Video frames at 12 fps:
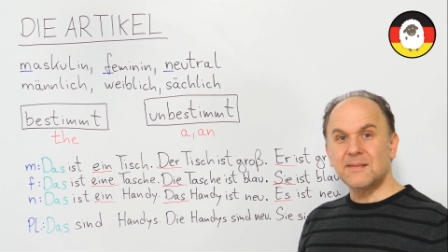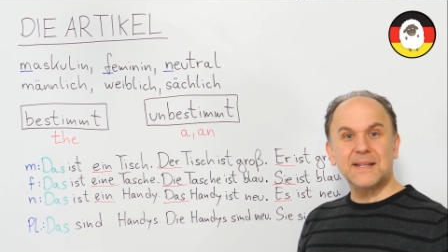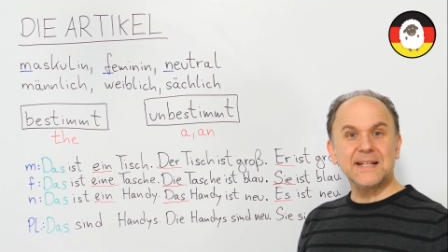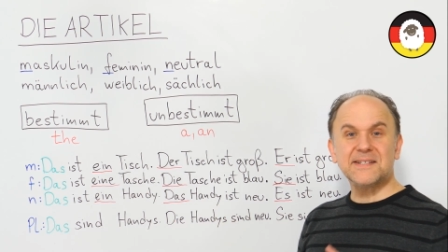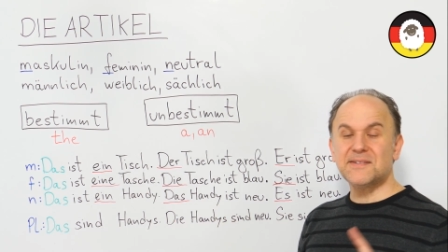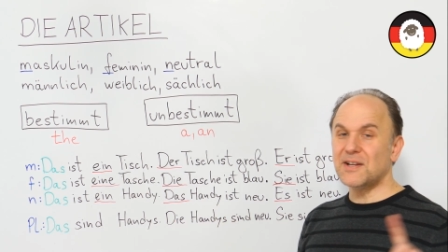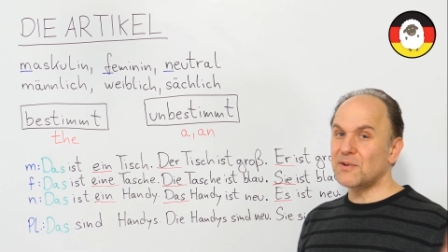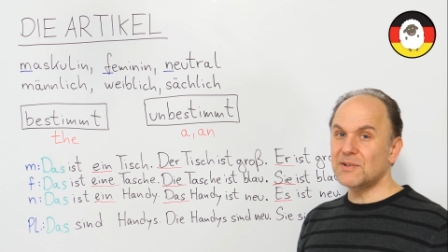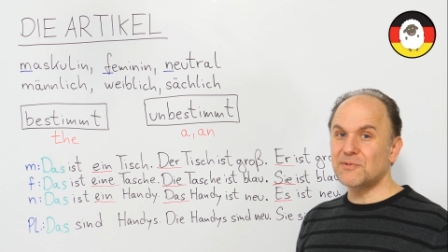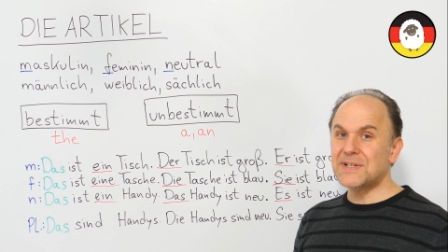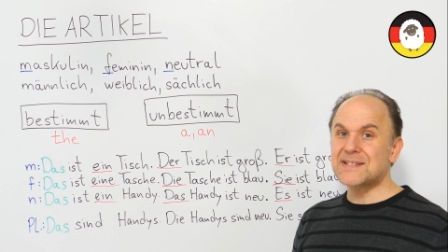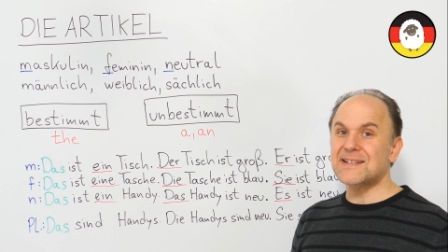That's the
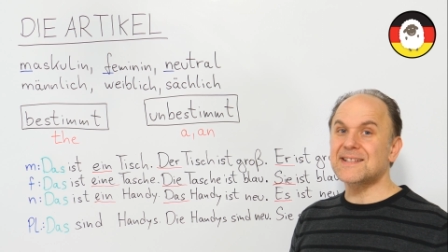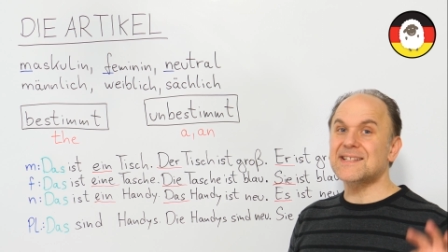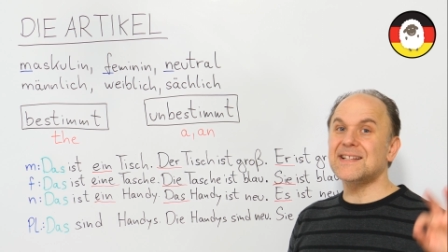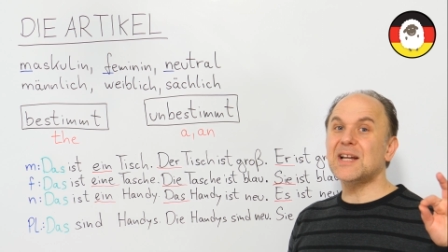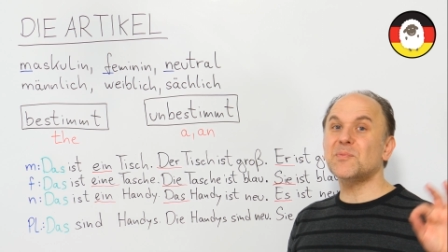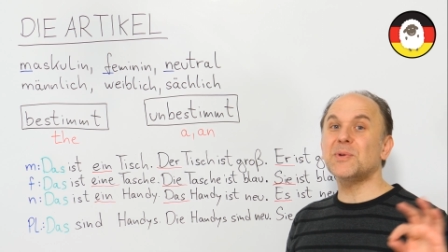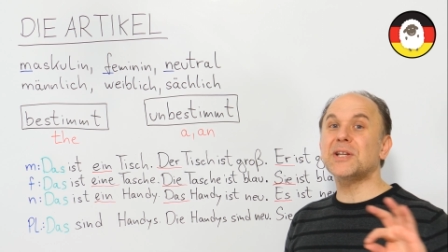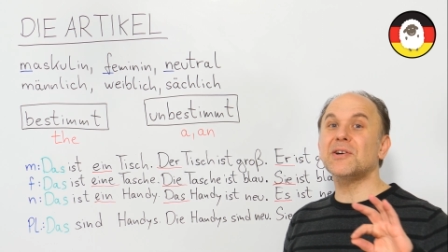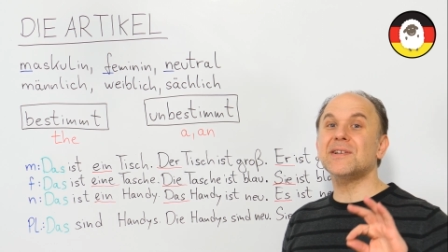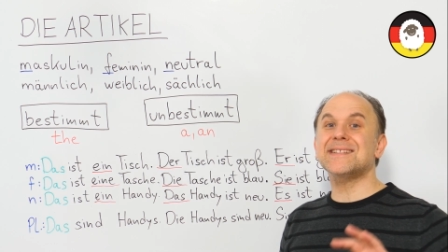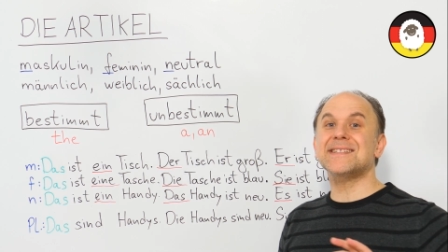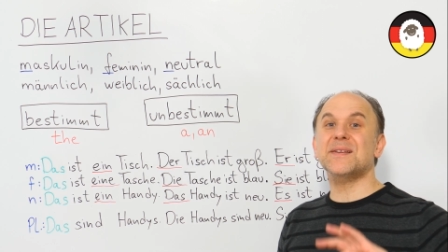only reason. It's not
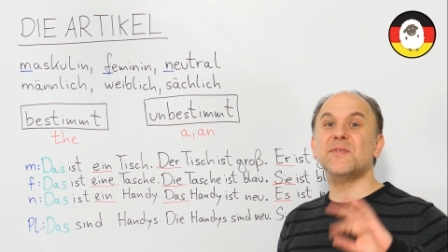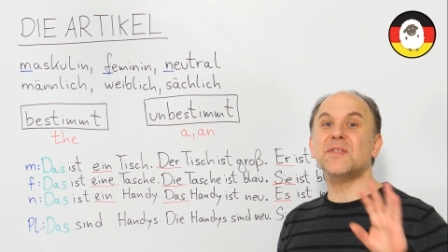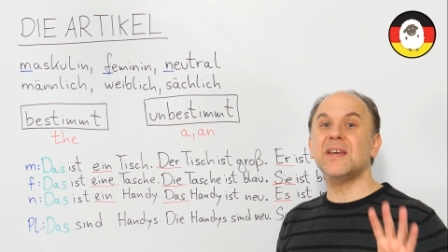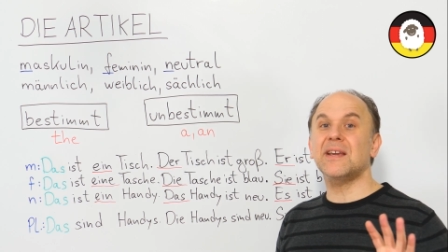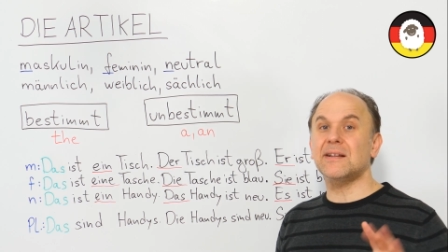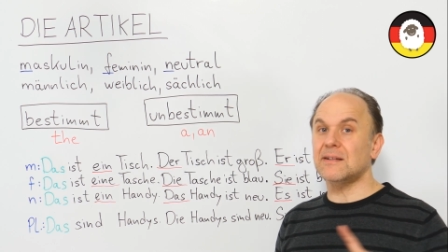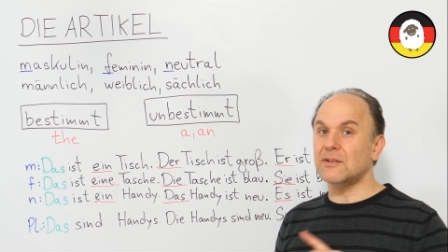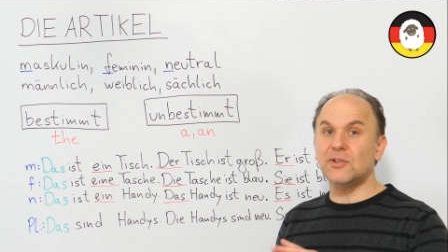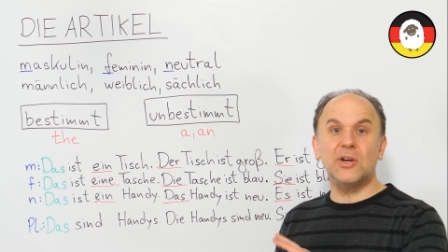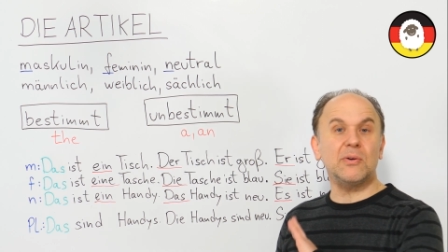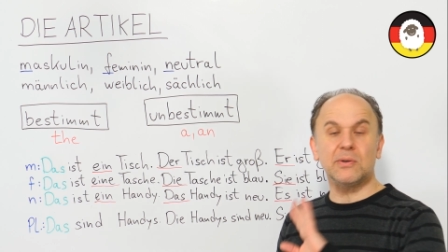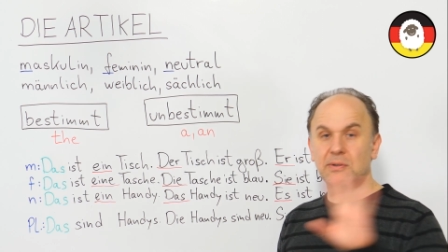because it's a thing.
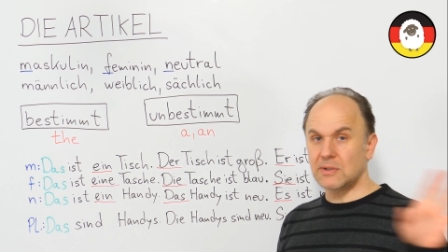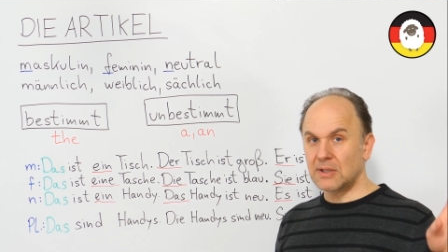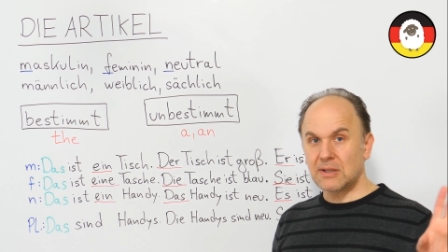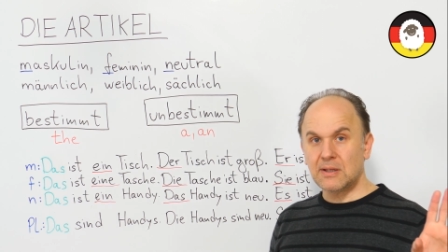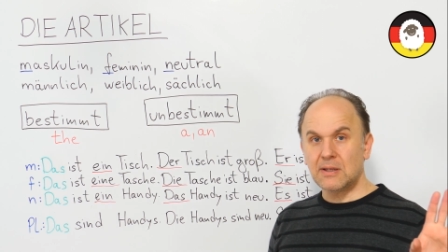No.